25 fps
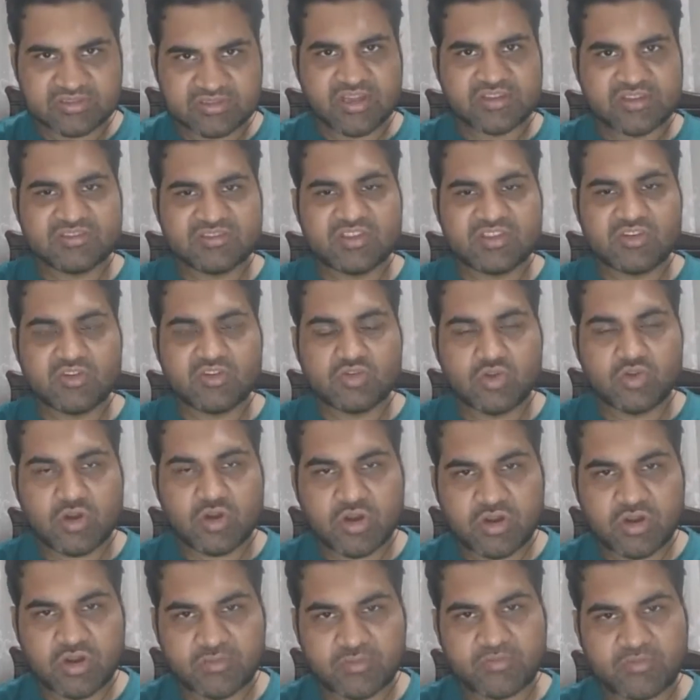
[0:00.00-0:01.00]
That's the
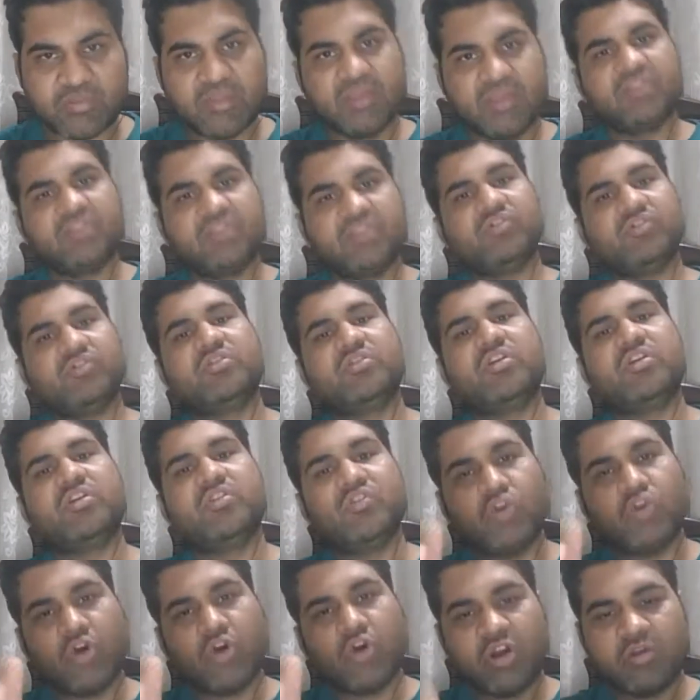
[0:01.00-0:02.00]
norm. The
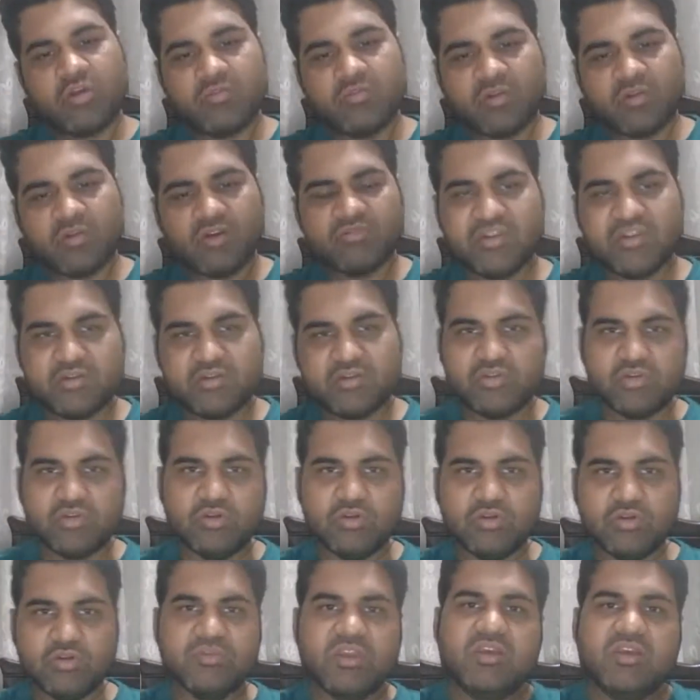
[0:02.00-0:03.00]
norm of the
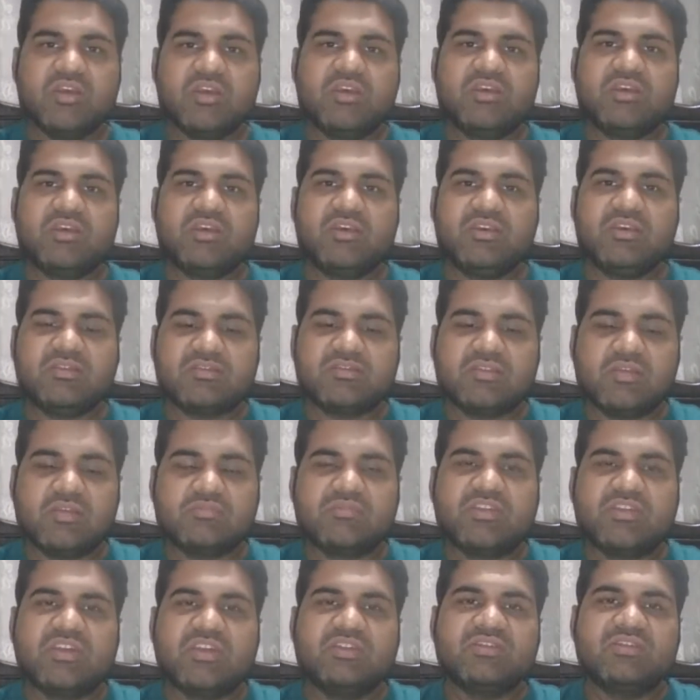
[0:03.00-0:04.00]
group is
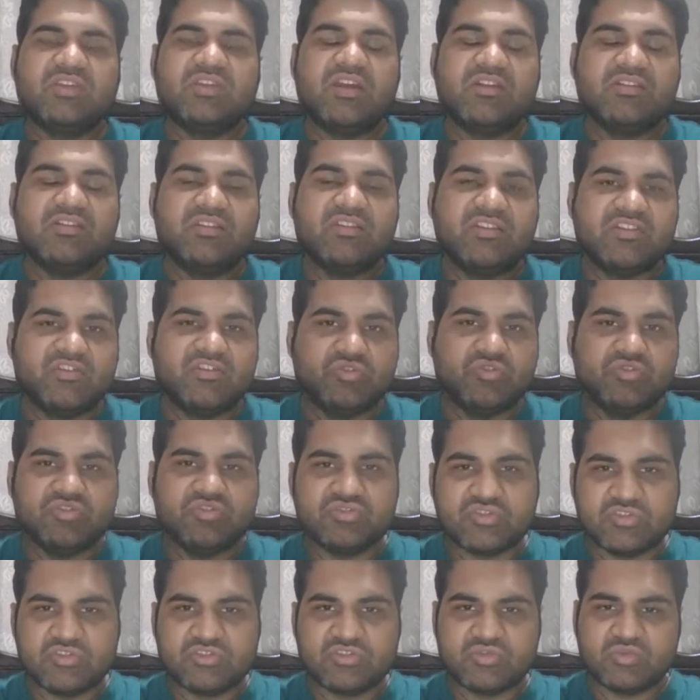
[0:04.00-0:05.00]
something that they do
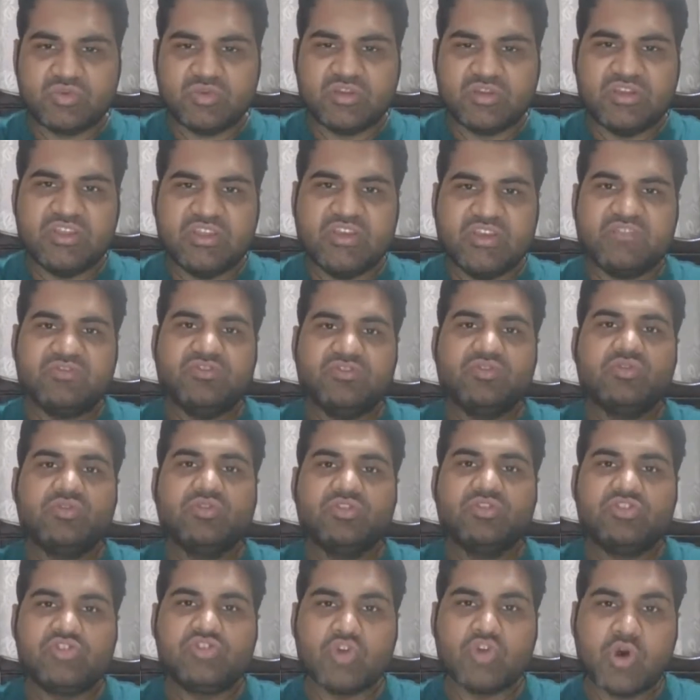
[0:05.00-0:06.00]
usually. If
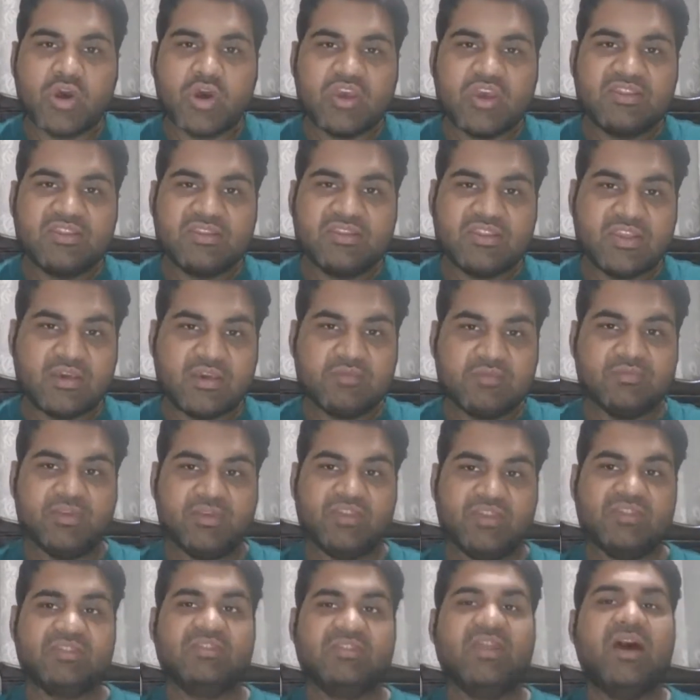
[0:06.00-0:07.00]
you join them
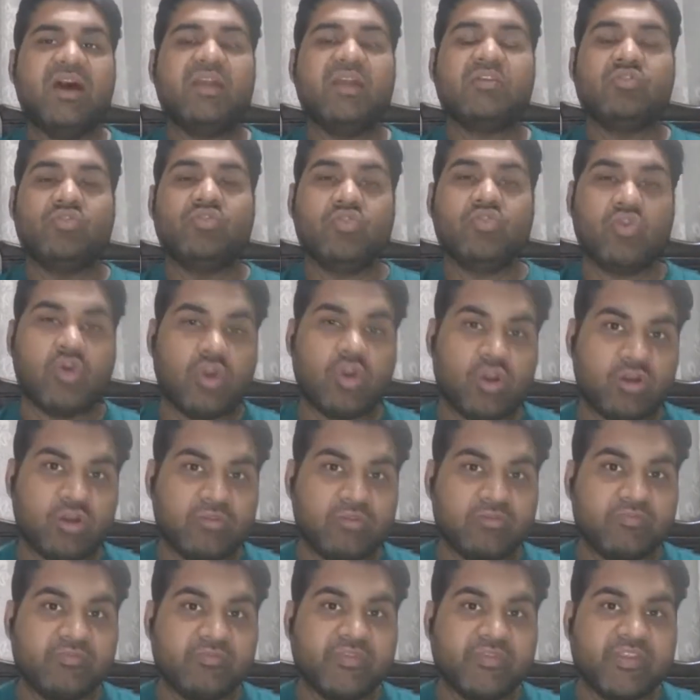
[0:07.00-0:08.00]
in that
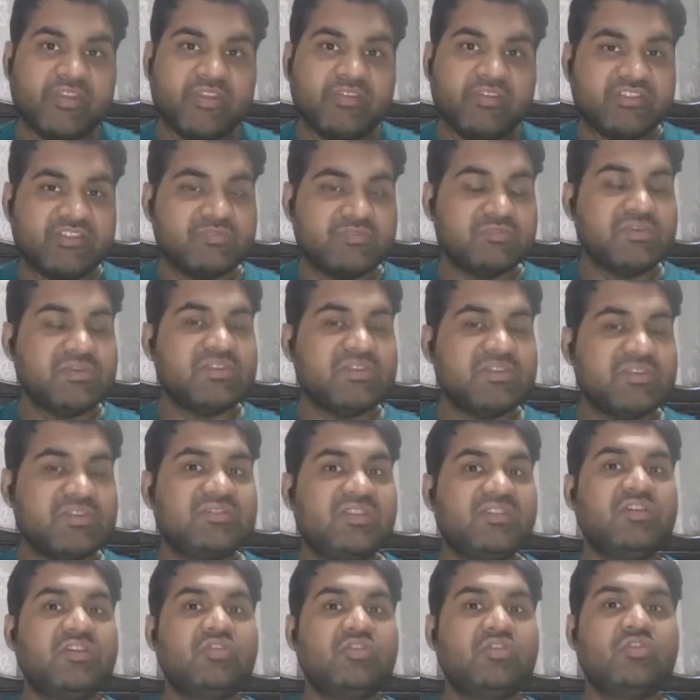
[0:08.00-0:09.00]
norm, it means
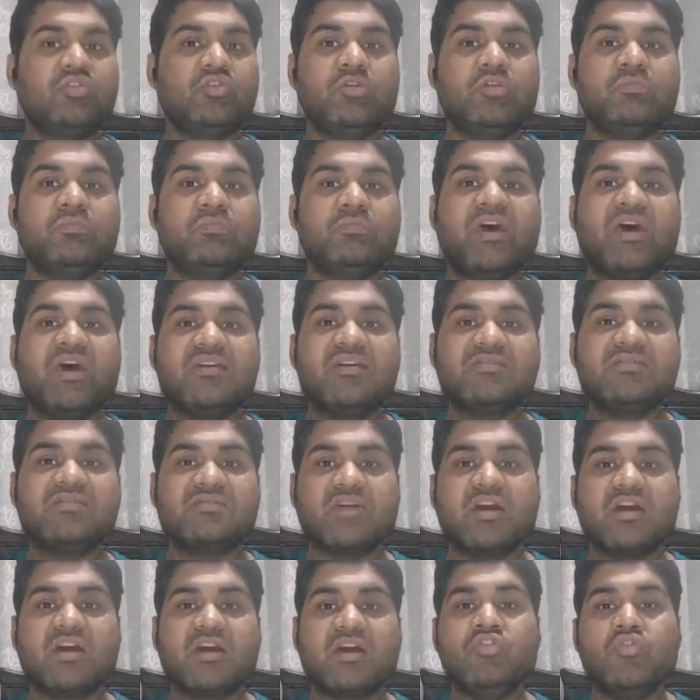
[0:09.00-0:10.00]
that the group has
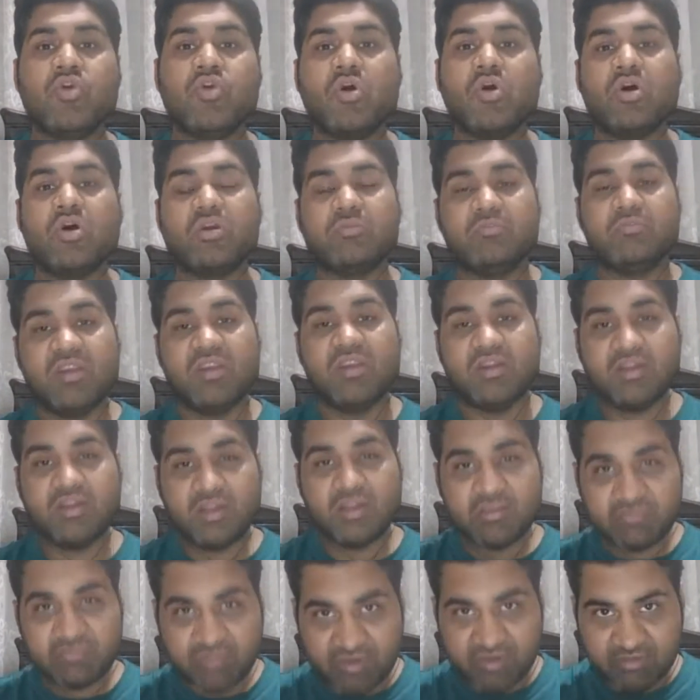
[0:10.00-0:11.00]
a
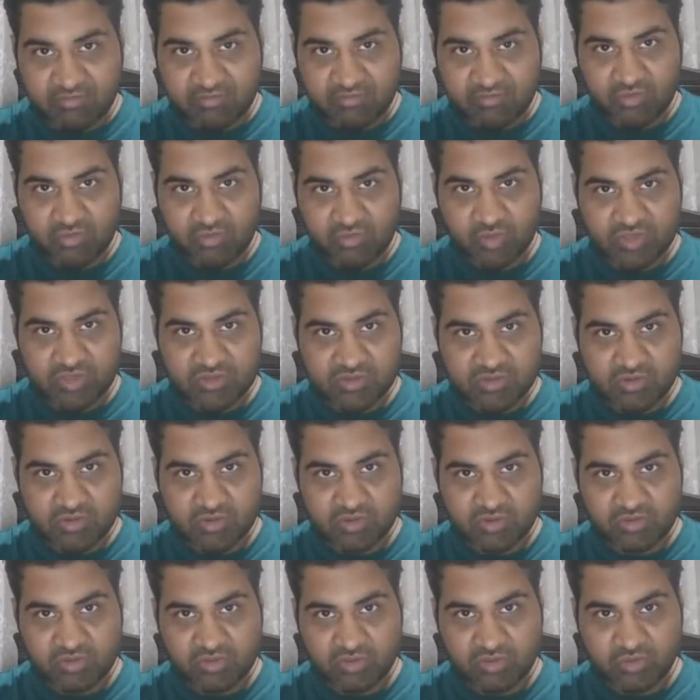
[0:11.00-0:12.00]
normative influence
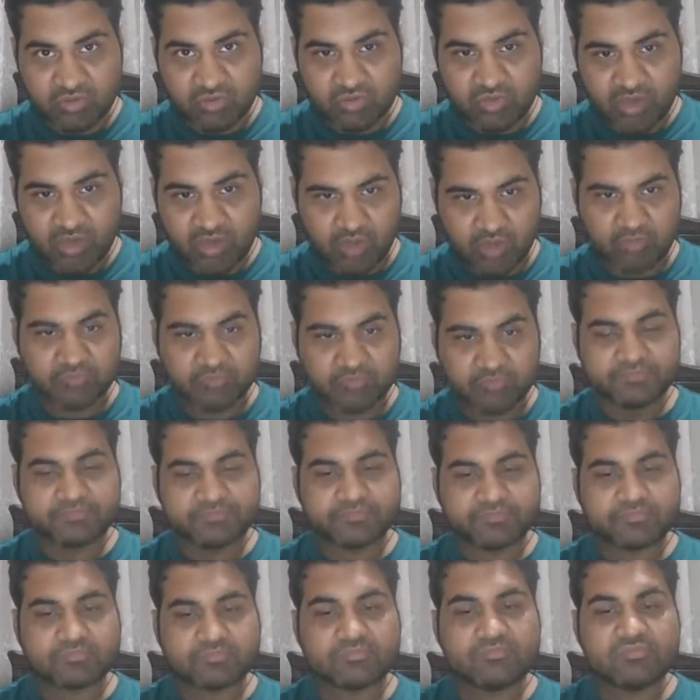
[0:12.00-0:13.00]
on you now,
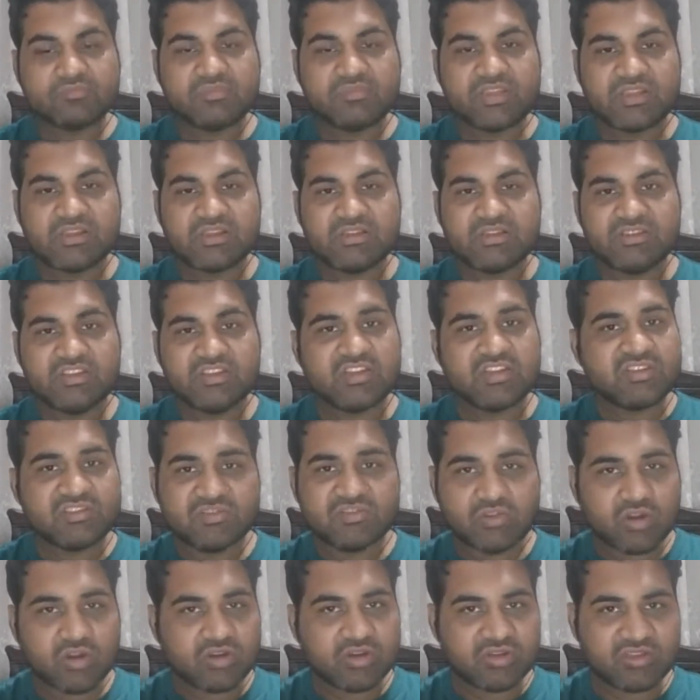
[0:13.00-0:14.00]
just
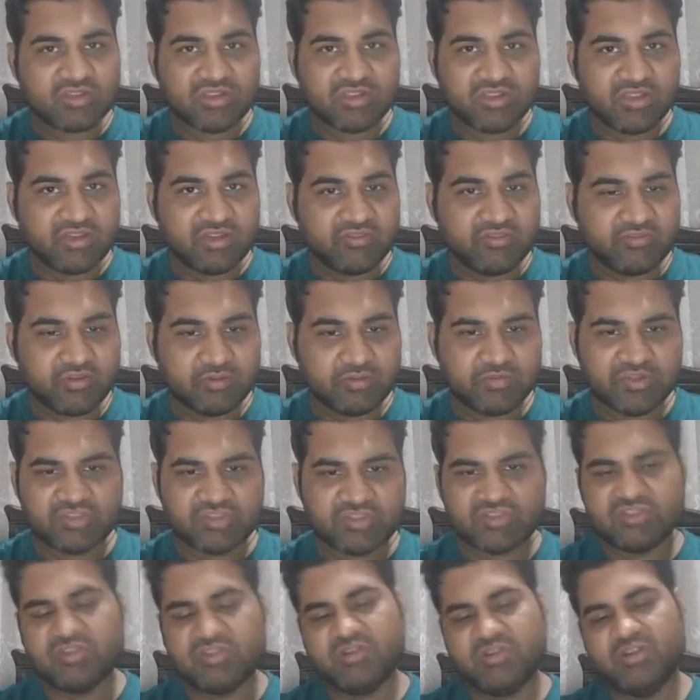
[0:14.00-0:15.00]
not the
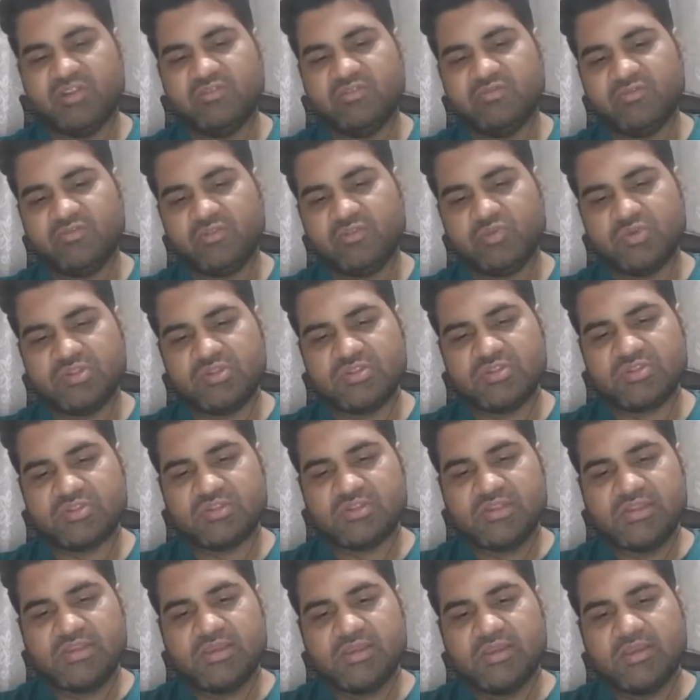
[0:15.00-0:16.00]
informational influence.
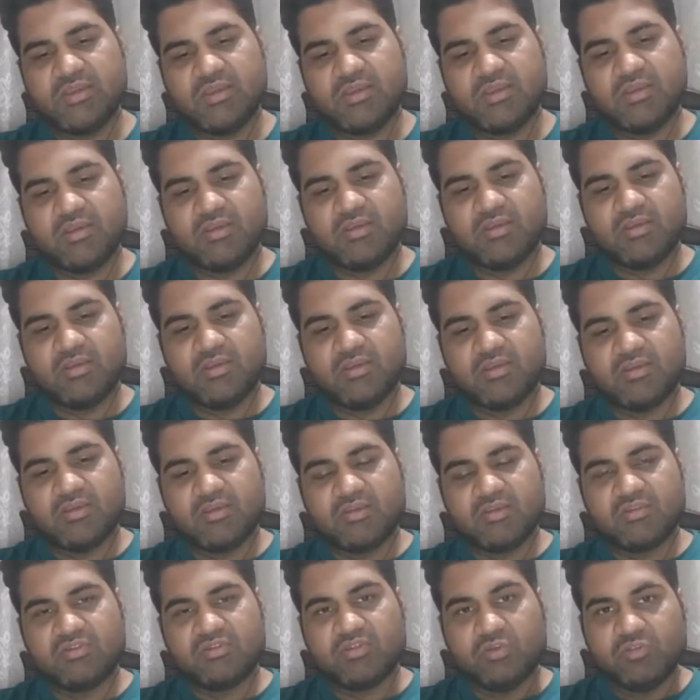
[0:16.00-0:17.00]

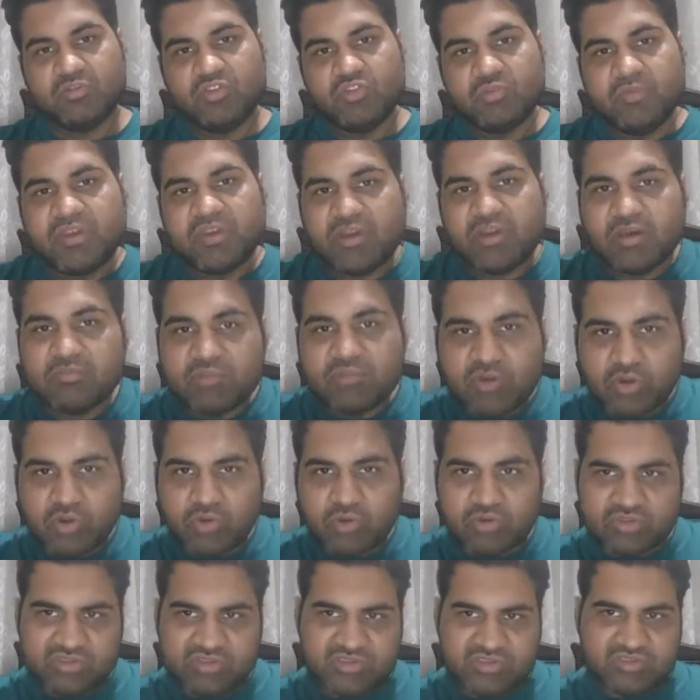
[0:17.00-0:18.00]
So you become
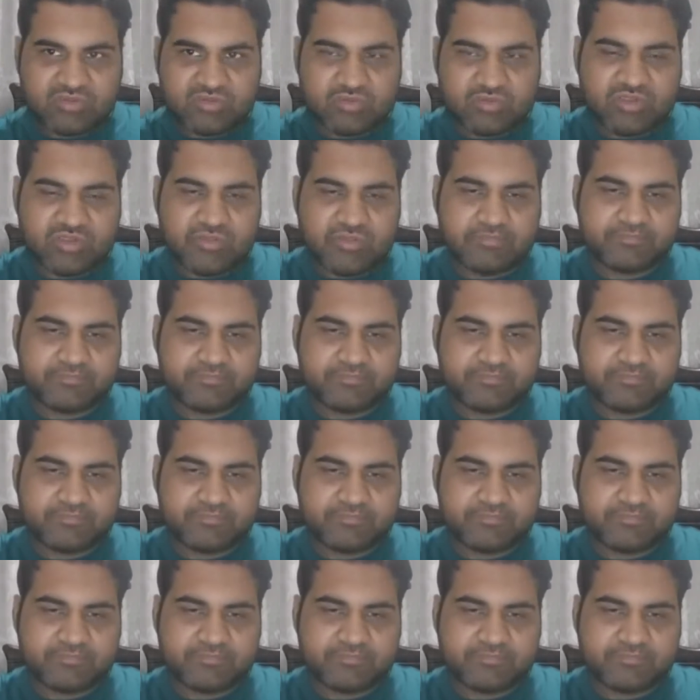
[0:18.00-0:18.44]
closer to them.